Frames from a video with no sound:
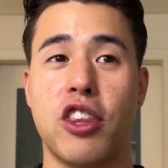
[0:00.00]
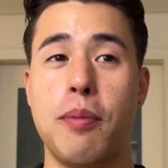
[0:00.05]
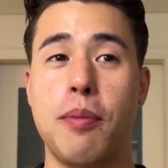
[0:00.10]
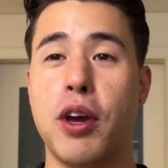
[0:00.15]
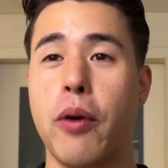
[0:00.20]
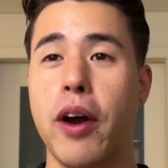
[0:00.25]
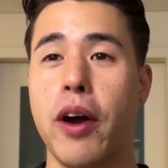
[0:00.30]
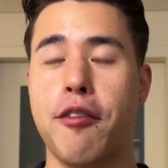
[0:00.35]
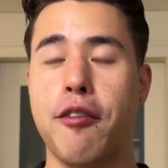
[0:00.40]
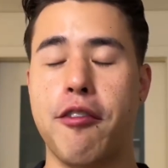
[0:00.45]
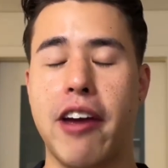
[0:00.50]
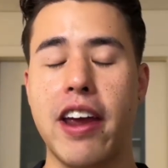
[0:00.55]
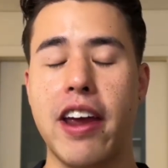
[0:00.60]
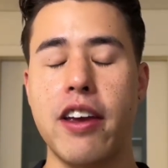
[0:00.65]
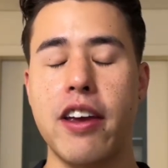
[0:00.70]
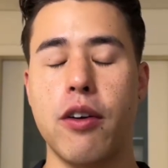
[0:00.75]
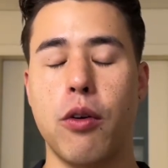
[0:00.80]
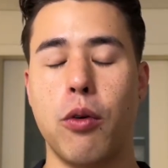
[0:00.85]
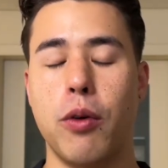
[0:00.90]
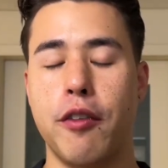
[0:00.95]
be quite
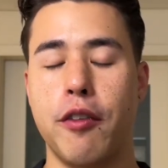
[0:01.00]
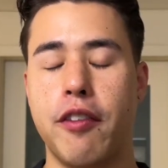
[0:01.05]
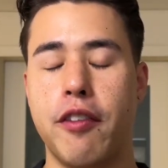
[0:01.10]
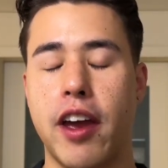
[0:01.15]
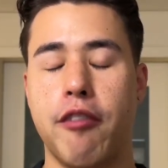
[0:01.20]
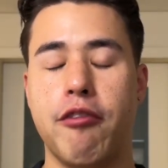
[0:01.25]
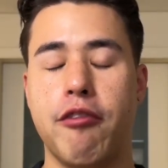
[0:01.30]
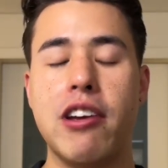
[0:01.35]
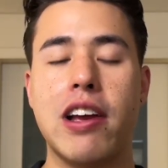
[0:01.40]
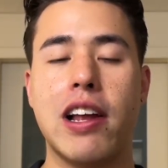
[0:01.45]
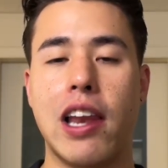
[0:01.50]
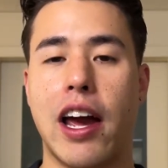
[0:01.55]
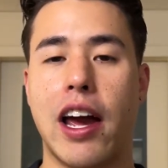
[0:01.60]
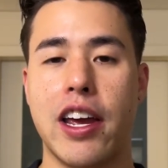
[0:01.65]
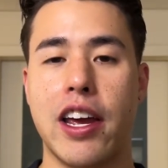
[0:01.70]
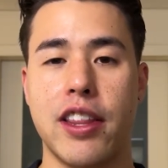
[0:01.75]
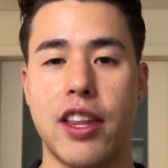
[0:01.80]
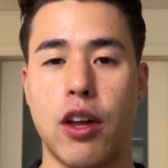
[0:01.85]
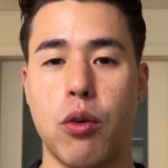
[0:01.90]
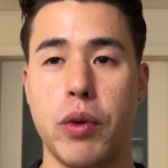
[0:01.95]
frank, with every
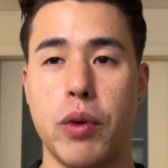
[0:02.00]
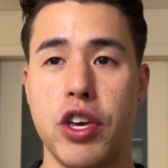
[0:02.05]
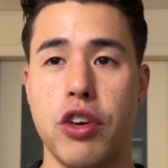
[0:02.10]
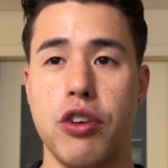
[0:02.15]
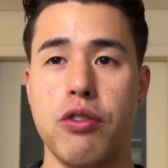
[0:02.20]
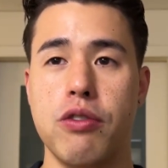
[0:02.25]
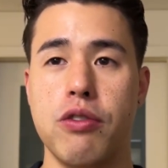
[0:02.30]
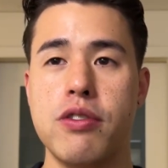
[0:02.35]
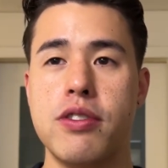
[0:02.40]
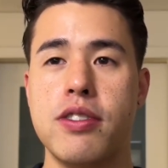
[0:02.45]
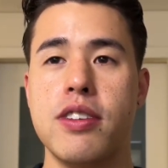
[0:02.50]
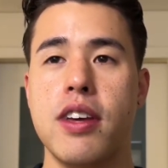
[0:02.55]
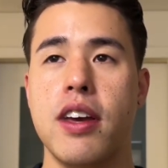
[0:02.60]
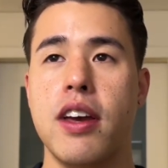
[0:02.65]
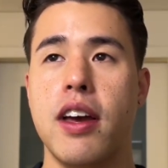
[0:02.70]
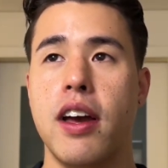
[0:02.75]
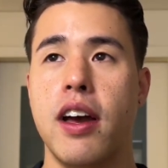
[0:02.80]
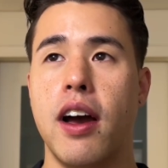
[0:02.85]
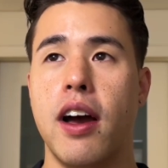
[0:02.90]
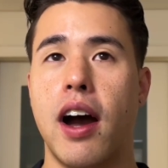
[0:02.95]
client that we use,
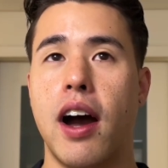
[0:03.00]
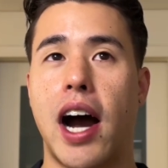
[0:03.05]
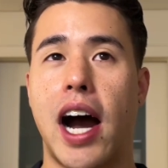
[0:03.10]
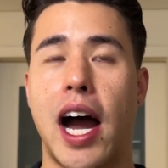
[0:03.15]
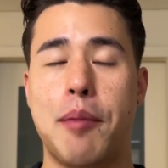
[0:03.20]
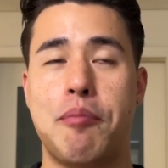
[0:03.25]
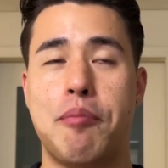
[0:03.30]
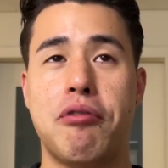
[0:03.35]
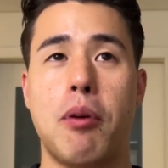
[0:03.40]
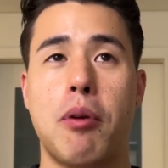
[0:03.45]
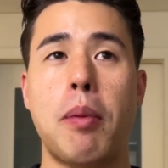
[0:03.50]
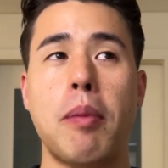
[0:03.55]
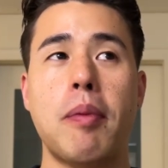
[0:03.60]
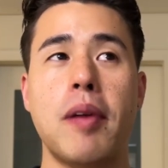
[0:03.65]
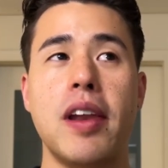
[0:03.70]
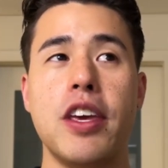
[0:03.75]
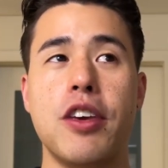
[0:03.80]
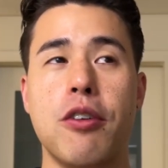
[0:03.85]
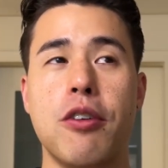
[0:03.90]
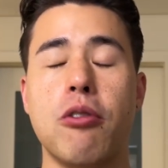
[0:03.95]
I
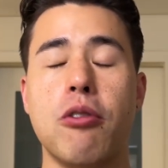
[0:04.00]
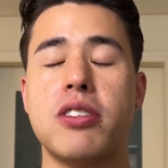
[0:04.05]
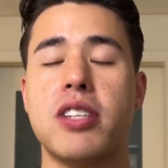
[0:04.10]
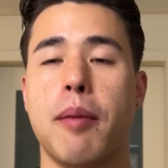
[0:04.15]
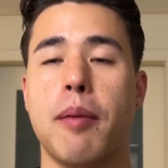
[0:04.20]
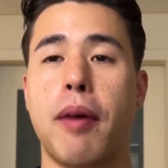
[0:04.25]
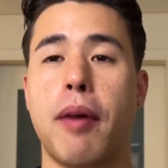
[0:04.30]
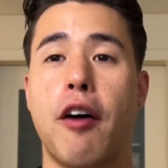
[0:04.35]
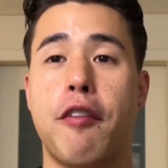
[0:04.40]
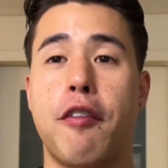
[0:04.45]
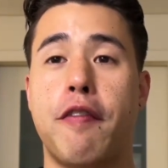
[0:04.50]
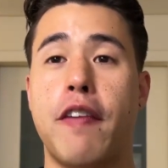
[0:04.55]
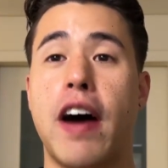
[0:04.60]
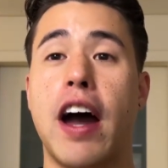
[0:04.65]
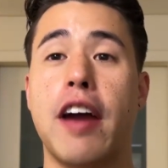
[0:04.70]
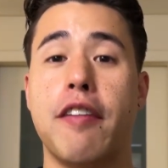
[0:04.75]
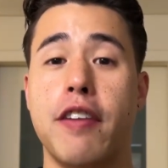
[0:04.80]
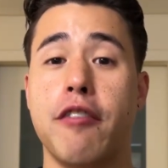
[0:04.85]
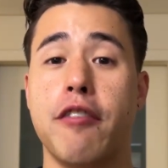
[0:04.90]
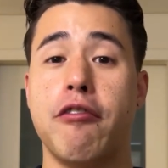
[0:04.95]
probably use about
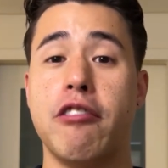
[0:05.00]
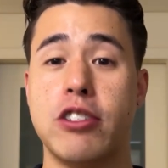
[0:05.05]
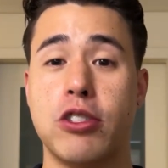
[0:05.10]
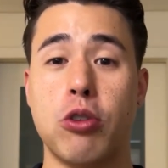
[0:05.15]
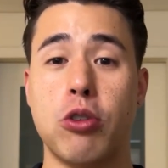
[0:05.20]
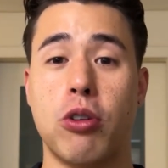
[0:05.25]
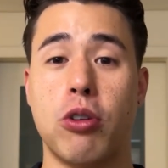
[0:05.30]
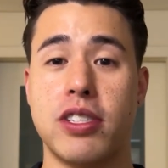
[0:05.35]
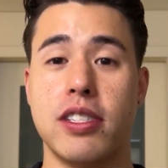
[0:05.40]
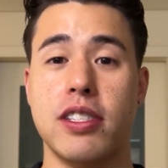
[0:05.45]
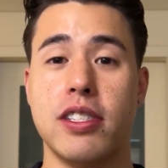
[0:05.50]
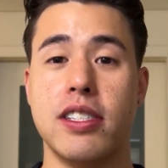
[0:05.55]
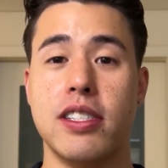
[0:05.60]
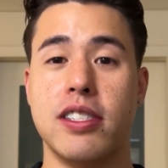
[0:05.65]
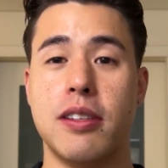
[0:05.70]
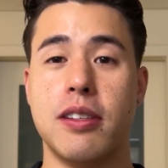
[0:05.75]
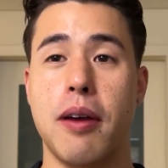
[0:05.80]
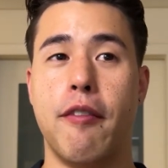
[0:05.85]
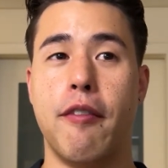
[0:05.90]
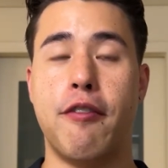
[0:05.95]
five different sources
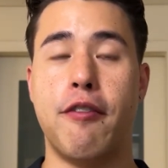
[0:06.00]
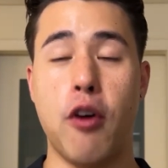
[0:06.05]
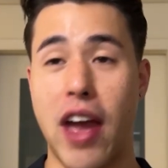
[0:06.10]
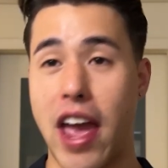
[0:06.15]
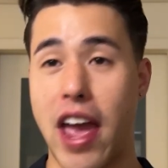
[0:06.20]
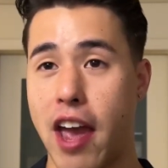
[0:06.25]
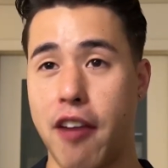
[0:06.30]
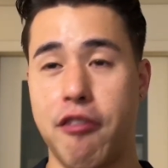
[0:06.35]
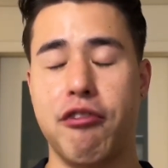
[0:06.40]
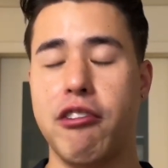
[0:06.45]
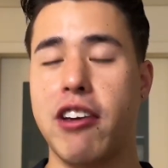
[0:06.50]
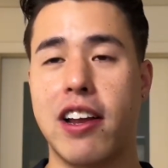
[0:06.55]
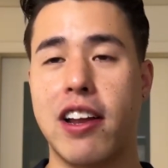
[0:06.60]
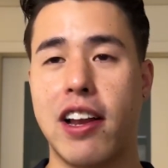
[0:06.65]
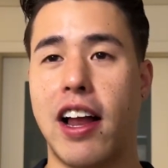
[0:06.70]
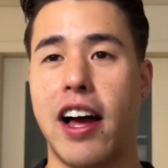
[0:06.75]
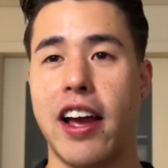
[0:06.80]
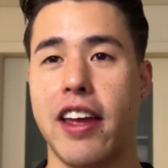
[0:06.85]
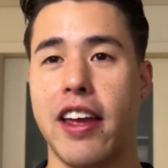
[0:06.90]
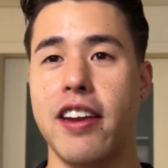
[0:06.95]
for every
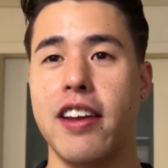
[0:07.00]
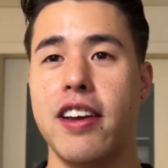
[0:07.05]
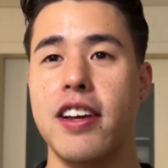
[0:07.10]
client.